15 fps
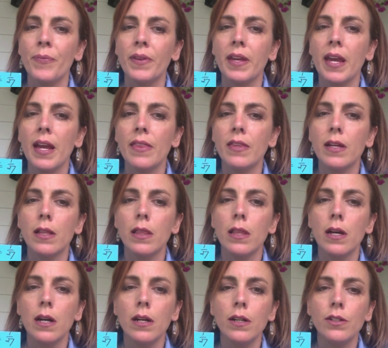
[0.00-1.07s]
can the
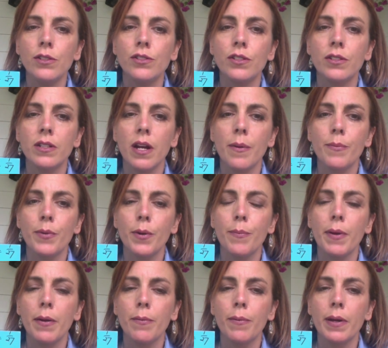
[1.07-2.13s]
larger number
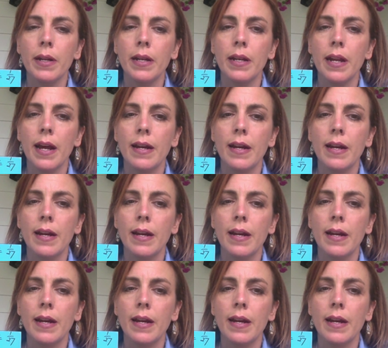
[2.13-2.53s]
be written